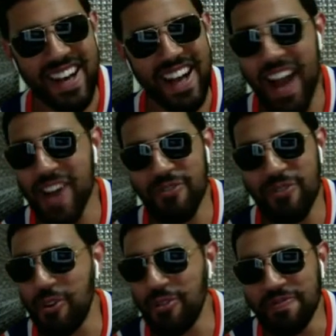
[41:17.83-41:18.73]
I don't
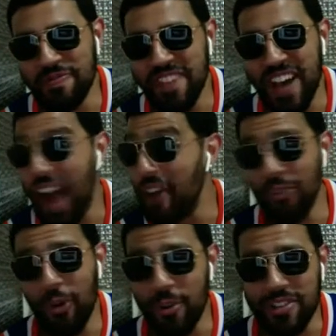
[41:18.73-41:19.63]
know. I
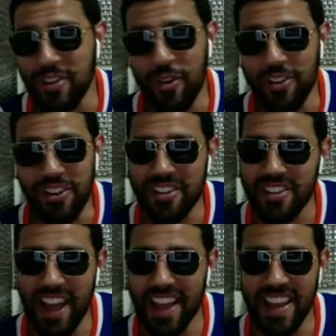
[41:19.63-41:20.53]
don't know what's going on.
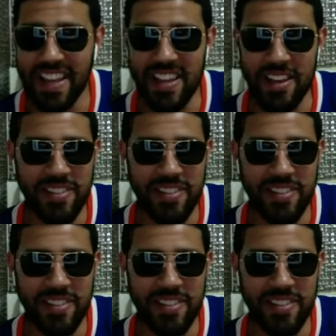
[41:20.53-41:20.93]
I can't think of